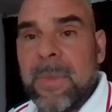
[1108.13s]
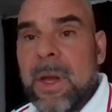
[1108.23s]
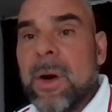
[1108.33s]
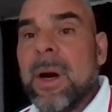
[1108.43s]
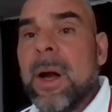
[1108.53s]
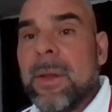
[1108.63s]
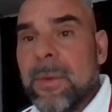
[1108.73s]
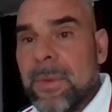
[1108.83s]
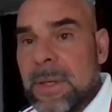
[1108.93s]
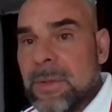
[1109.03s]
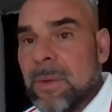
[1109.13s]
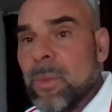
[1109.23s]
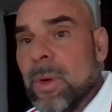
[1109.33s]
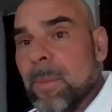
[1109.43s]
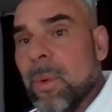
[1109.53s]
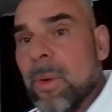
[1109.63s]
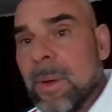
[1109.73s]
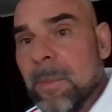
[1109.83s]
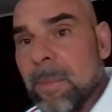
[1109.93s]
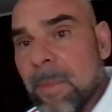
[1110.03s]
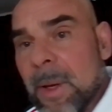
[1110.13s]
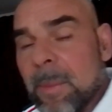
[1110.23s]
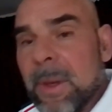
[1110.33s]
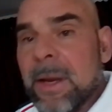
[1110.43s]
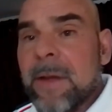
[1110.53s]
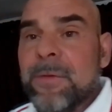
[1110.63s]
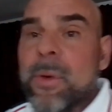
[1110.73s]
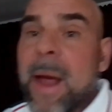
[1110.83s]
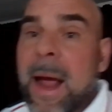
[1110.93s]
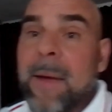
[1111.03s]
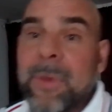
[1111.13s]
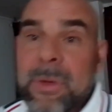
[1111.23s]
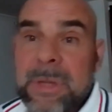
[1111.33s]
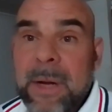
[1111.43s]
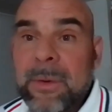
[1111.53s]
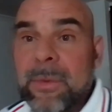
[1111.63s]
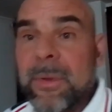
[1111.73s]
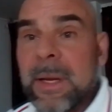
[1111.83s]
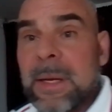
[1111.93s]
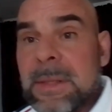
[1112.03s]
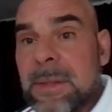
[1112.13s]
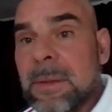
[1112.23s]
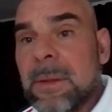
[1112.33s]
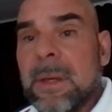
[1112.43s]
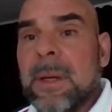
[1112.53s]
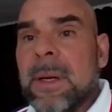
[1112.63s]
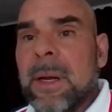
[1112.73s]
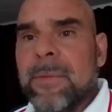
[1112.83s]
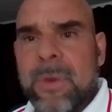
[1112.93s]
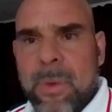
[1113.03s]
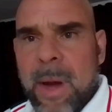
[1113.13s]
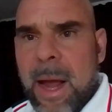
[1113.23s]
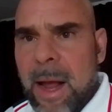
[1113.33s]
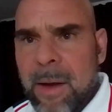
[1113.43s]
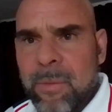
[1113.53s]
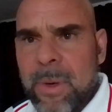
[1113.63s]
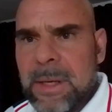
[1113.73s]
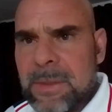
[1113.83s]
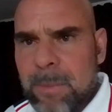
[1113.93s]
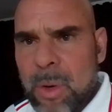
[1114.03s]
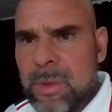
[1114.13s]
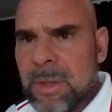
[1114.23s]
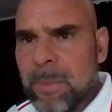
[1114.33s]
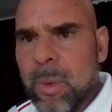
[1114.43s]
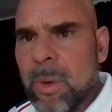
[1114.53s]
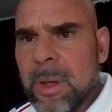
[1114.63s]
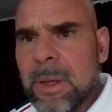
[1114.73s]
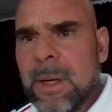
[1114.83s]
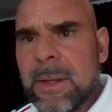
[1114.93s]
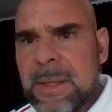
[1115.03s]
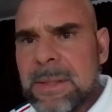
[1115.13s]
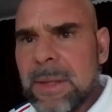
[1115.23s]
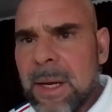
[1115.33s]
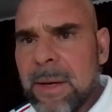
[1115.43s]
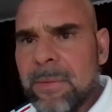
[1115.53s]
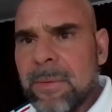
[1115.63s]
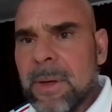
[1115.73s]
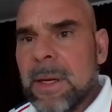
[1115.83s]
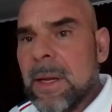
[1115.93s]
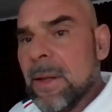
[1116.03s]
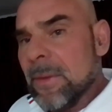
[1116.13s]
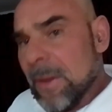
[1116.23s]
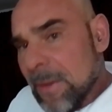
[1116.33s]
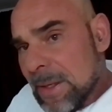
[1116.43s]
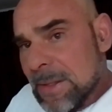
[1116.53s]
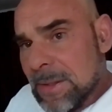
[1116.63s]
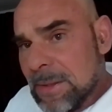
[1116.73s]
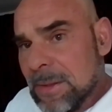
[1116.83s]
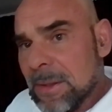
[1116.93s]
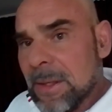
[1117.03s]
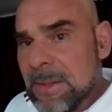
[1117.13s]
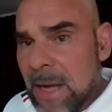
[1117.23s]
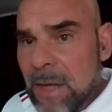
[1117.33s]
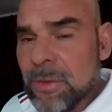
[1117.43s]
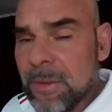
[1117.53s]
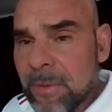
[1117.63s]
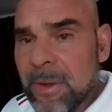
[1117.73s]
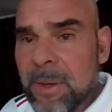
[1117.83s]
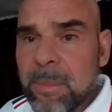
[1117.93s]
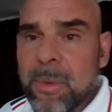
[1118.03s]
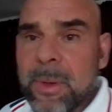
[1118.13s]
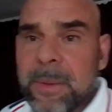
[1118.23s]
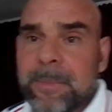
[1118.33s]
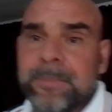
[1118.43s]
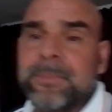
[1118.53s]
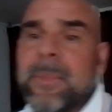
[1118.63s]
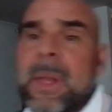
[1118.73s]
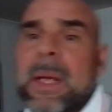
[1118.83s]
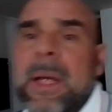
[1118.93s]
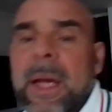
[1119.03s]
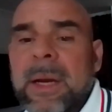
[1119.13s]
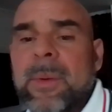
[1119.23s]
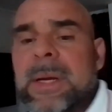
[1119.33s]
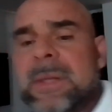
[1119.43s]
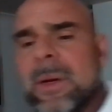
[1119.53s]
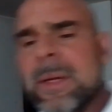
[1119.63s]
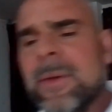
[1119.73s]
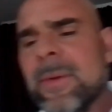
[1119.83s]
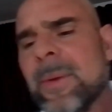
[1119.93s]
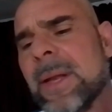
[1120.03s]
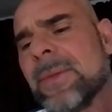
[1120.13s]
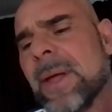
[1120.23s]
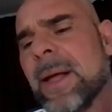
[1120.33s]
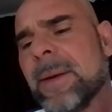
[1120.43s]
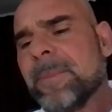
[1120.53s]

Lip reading: There are other things that are more important. But if you have those other things, if you have what is most important in this life, then this is actually very important. Anyways, I'll leave it at that.